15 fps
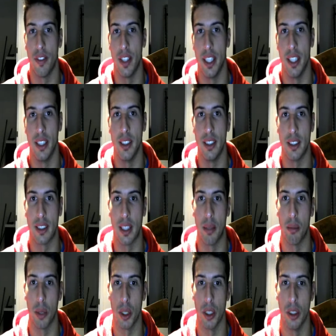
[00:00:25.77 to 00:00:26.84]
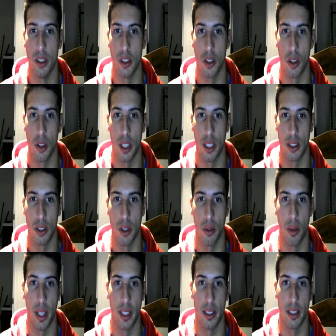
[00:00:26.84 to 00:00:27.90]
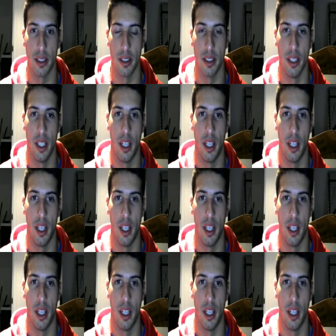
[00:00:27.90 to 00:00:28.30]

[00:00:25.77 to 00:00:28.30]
in December, so let's go right here.